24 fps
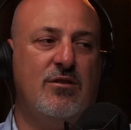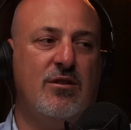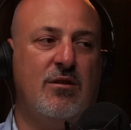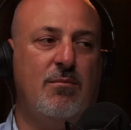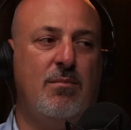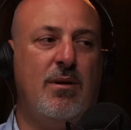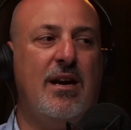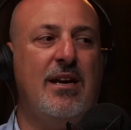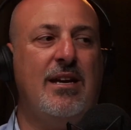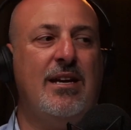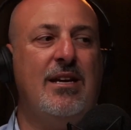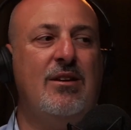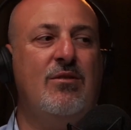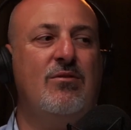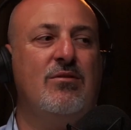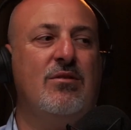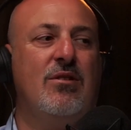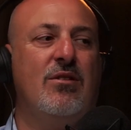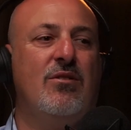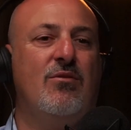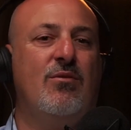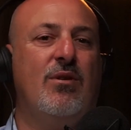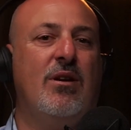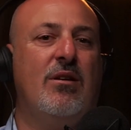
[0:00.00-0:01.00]
you're paying interest
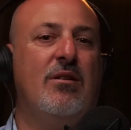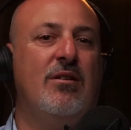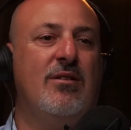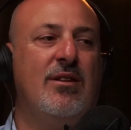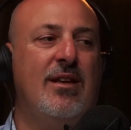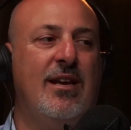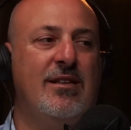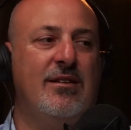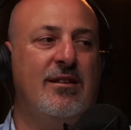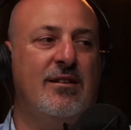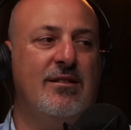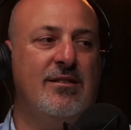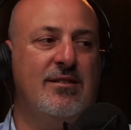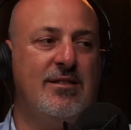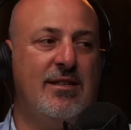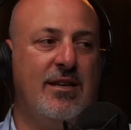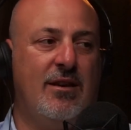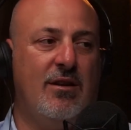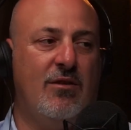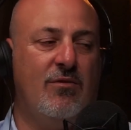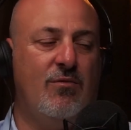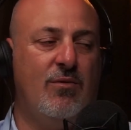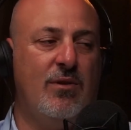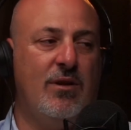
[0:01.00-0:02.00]
on $300,000 to
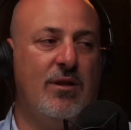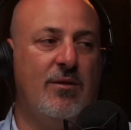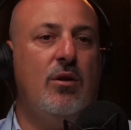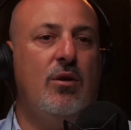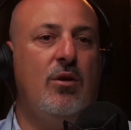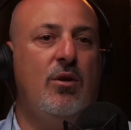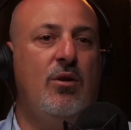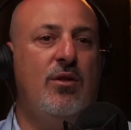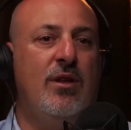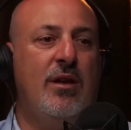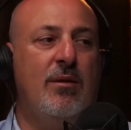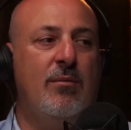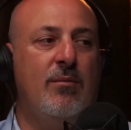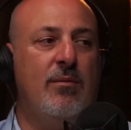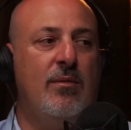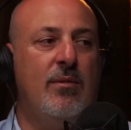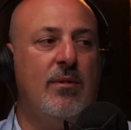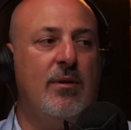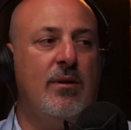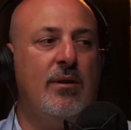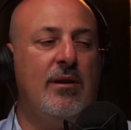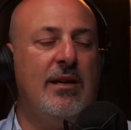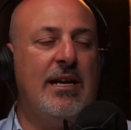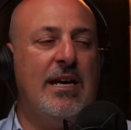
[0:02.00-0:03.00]
start off with. You then
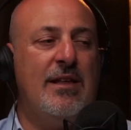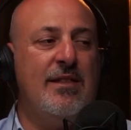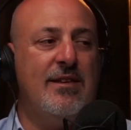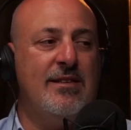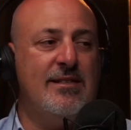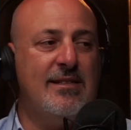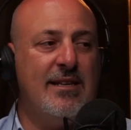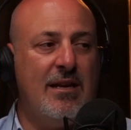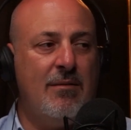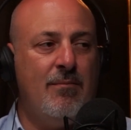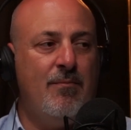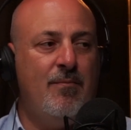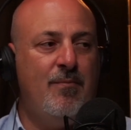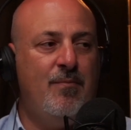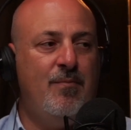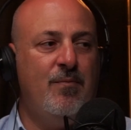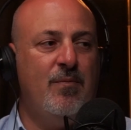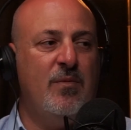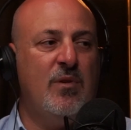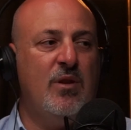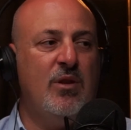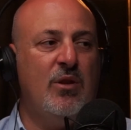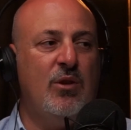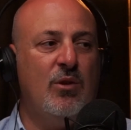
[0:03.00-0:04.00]
lay the slab,
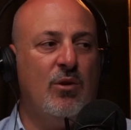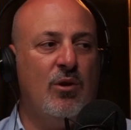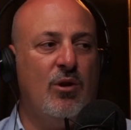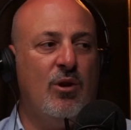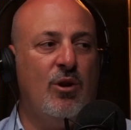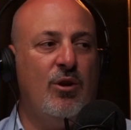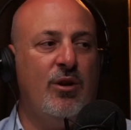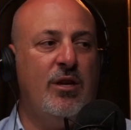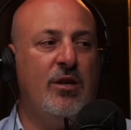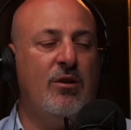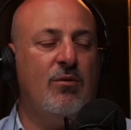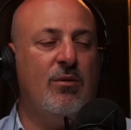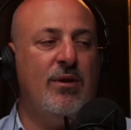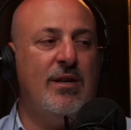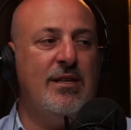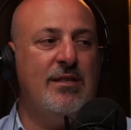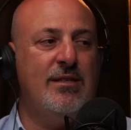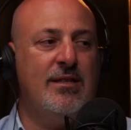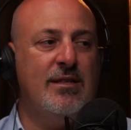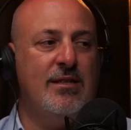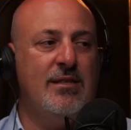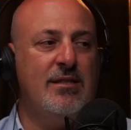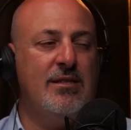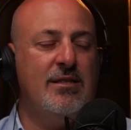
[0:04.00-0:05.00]
your loan
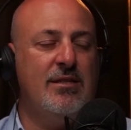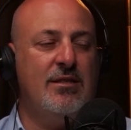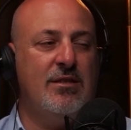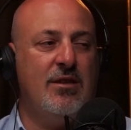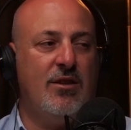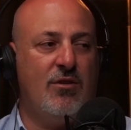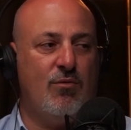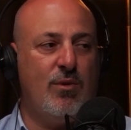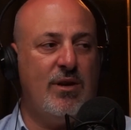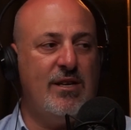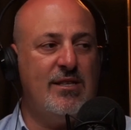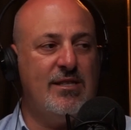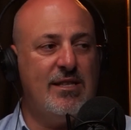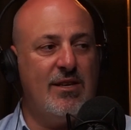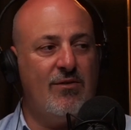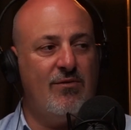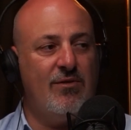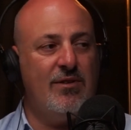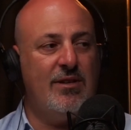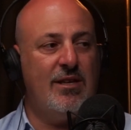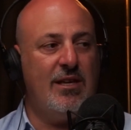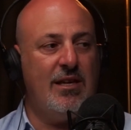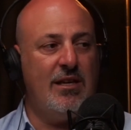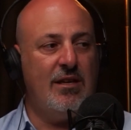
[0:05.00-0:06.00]
increases to
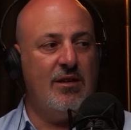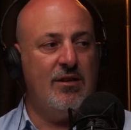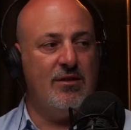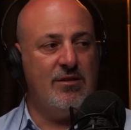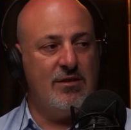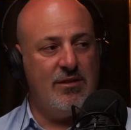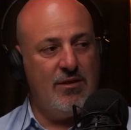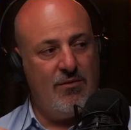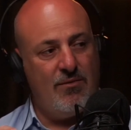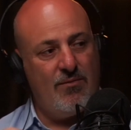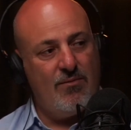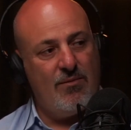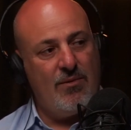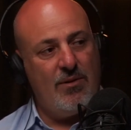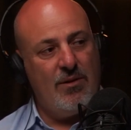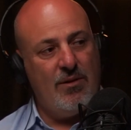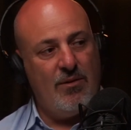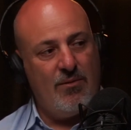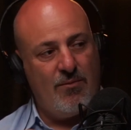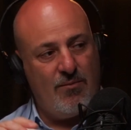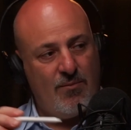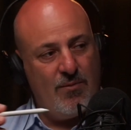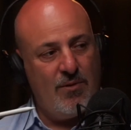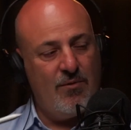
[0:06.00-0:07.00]
$370,000 because
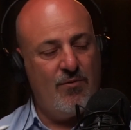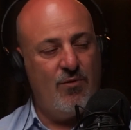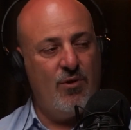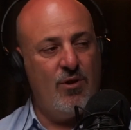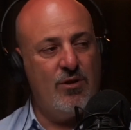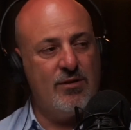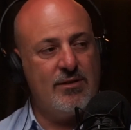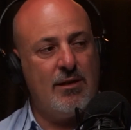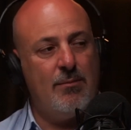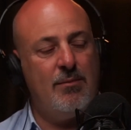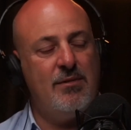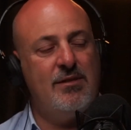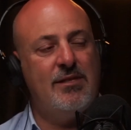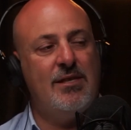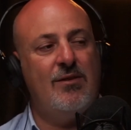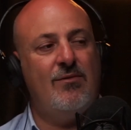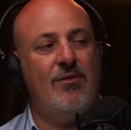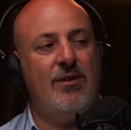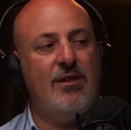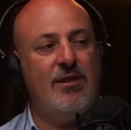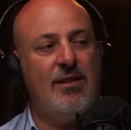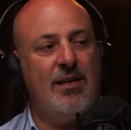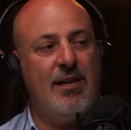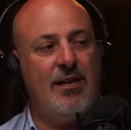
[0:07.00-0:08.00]
the first claim is
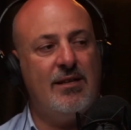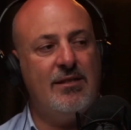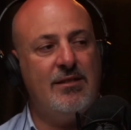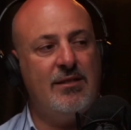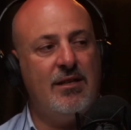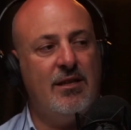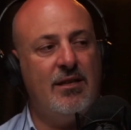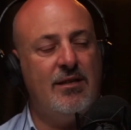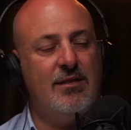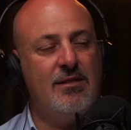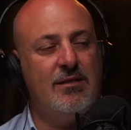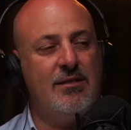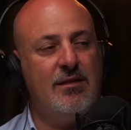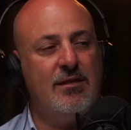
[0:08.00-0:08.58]
$70,000.